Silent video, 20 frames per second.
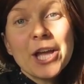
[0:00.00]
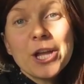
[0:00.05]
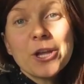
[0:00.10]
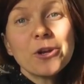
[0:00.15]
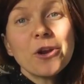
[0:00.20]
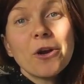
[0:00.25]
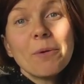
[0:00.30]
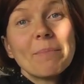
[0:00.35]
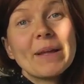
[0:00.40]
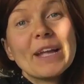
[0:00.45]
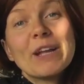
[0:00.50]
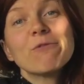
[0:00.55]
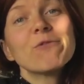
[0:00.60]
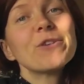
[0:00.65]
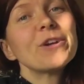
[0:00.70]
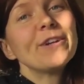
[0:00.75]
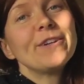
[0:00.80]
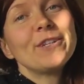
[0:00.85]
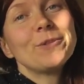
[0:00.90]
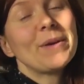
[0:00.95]
you're not being
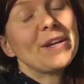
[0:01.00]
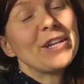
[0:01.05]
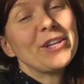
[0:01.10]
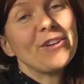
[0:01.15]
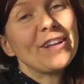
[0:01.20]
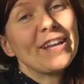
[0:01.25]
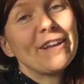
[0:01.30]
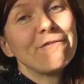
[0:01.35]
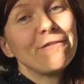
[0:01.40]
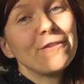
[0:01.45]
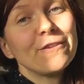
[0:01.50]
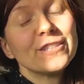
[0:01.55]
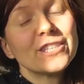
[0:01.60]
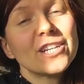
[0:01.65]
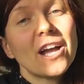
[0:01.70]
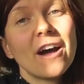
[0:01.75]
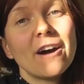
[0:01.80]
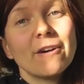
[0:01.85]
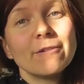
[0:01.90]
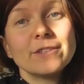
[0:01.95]
rude when you give your
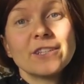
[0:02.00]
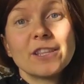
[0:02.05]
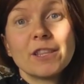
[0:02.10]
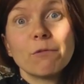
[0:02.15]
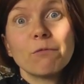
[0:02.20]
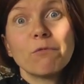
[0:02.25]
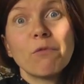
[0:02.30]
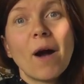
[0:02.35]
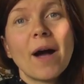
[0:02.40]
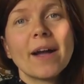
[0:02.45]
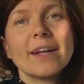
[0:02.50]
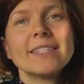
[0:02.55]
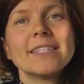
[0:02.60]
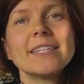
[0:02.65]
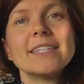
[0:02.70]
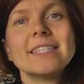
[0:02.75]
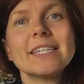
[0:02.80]
child the right to